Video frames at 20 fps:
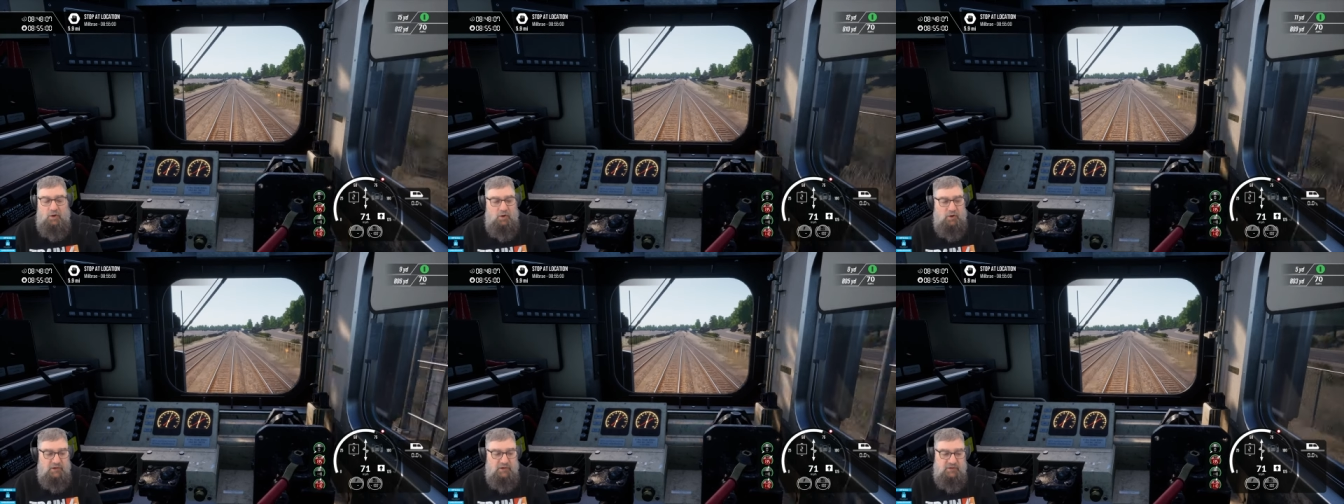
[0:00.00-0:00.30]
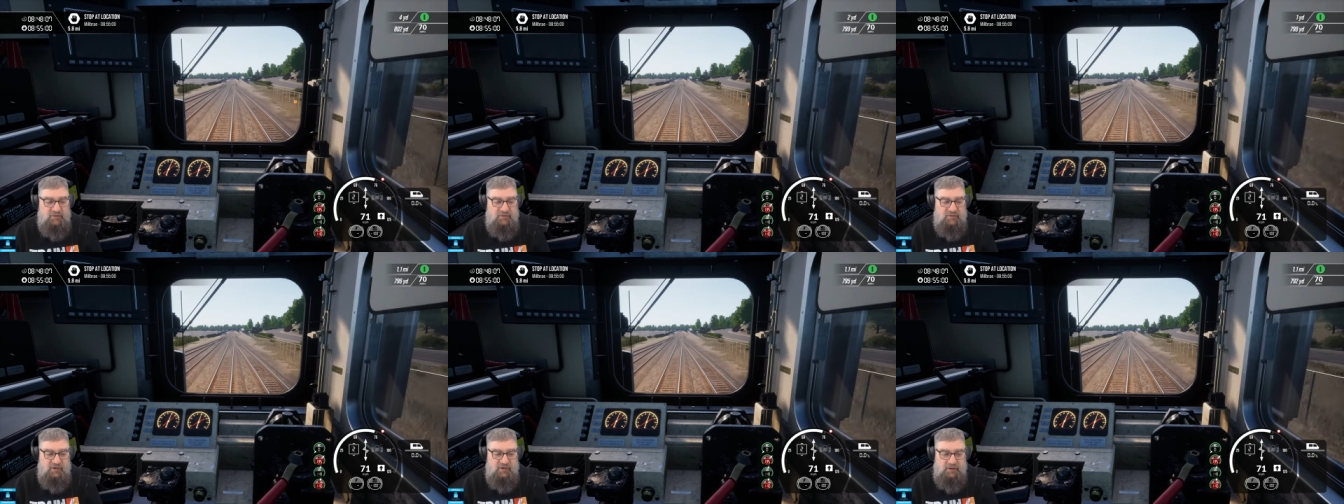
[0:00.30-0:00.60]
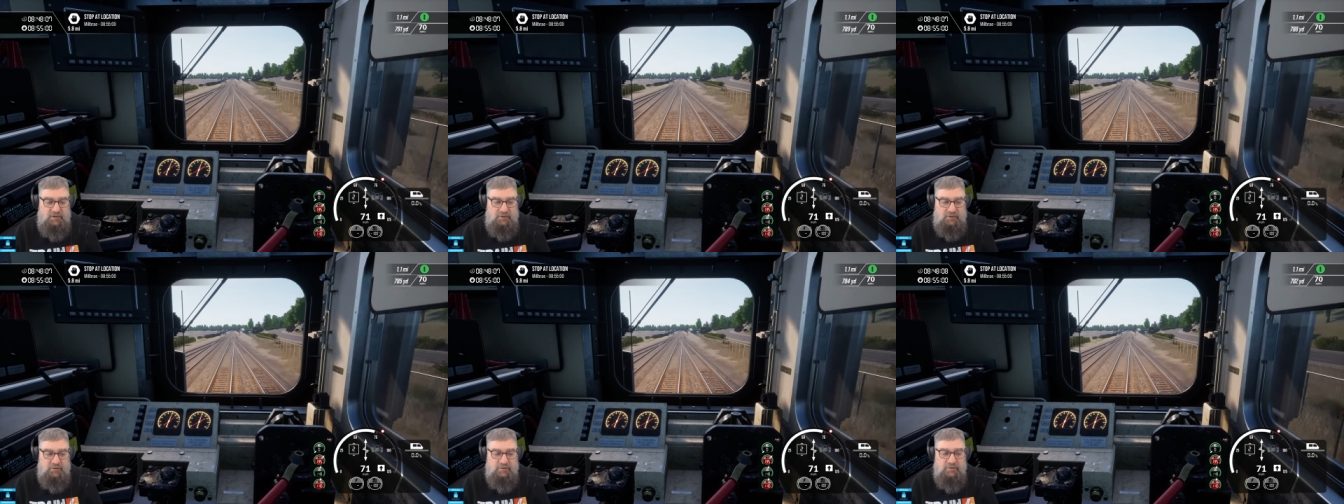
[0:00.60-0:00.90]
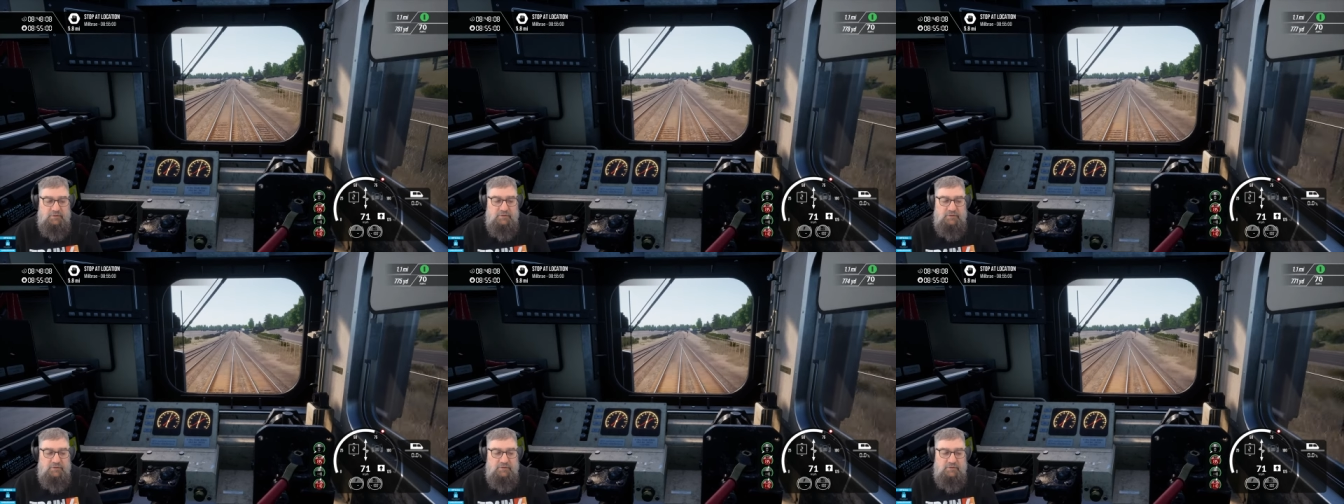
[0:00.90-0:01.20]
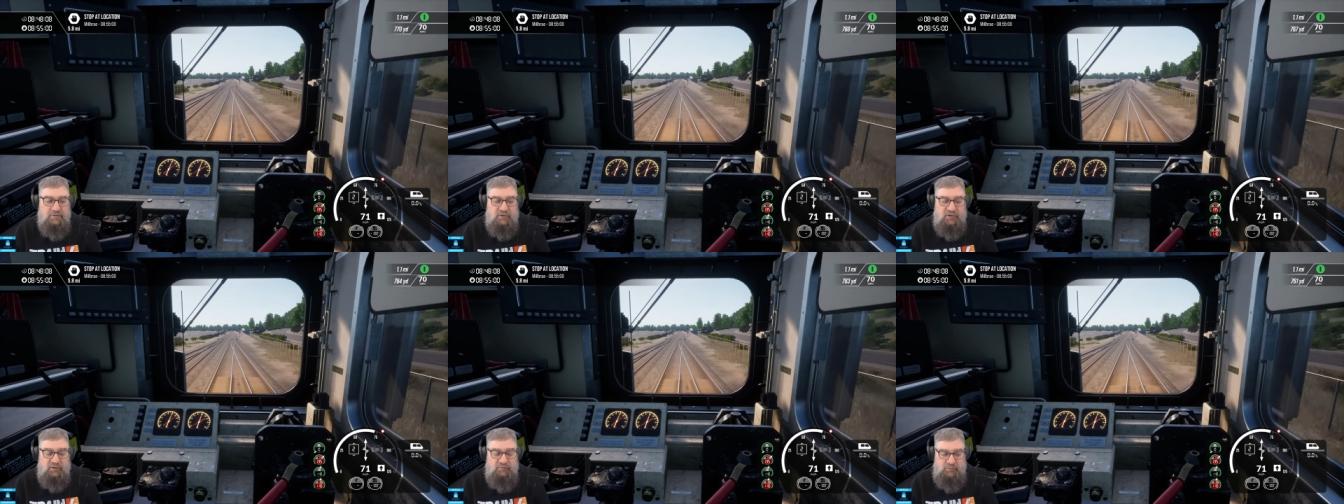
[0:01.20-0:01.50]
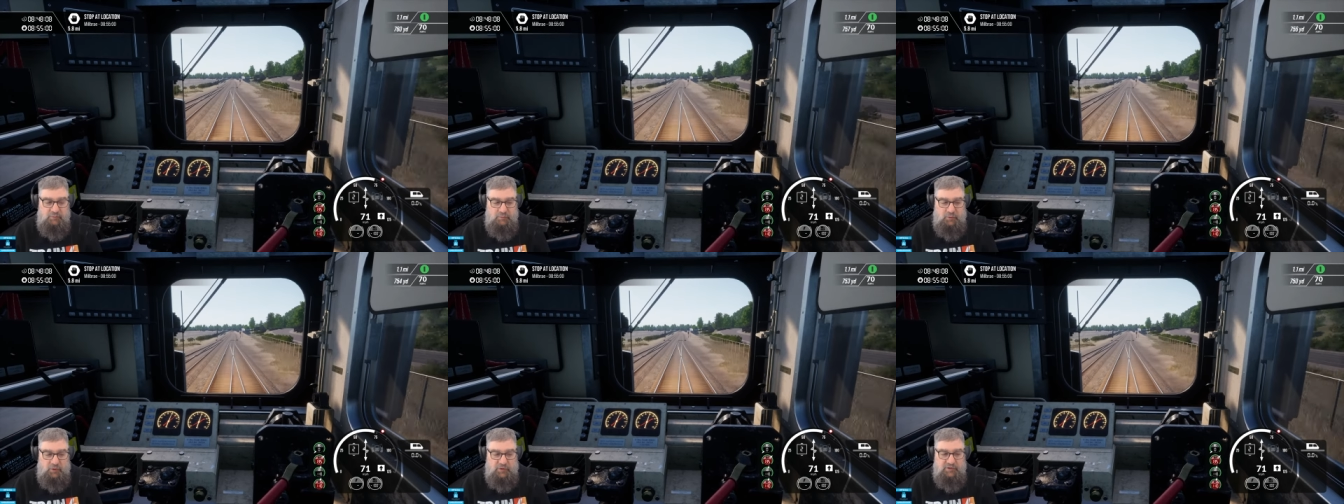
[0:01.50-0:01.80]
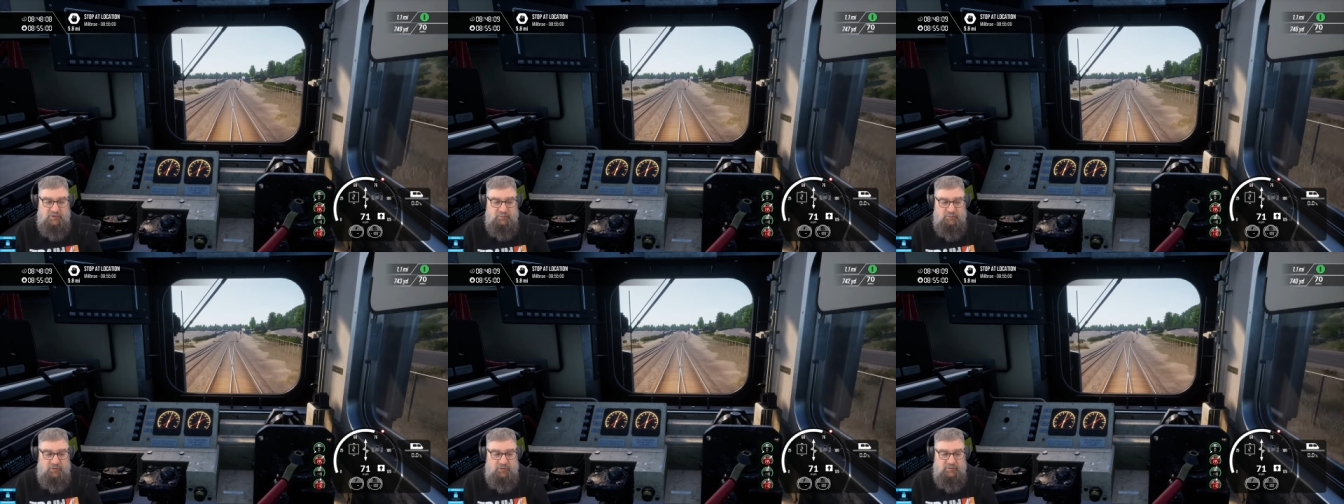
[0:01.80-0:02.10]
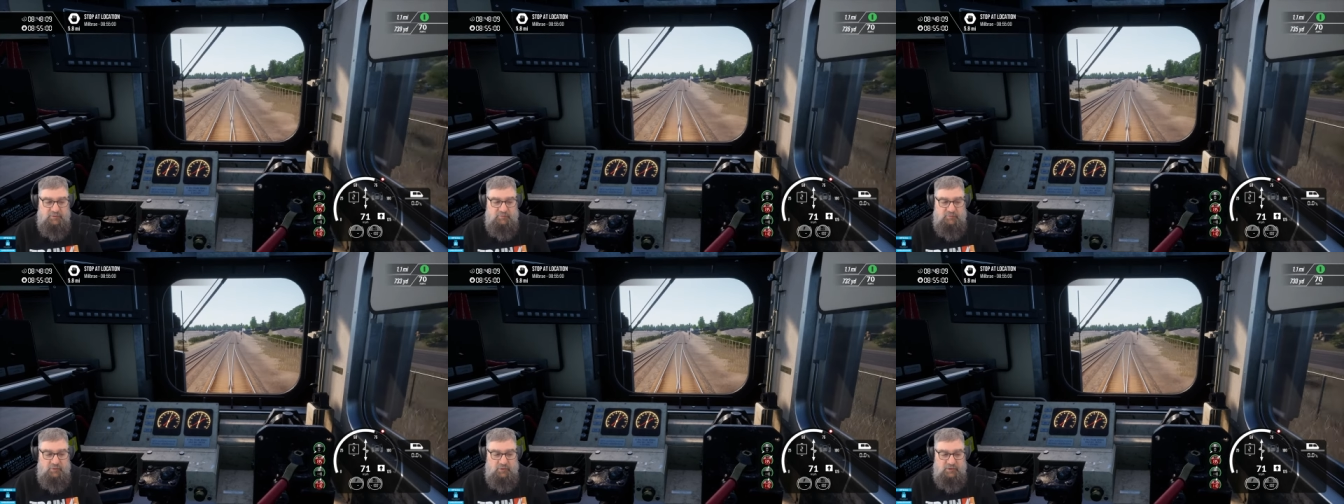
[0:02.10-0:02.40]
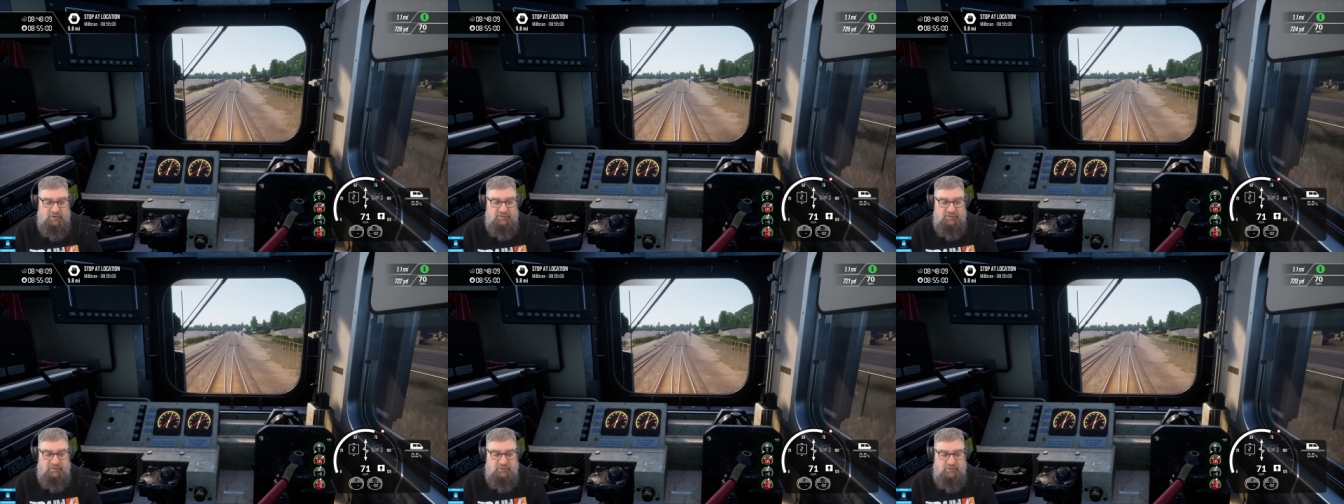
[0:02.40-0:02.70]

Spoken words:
I can tell you that if you like the modern Flying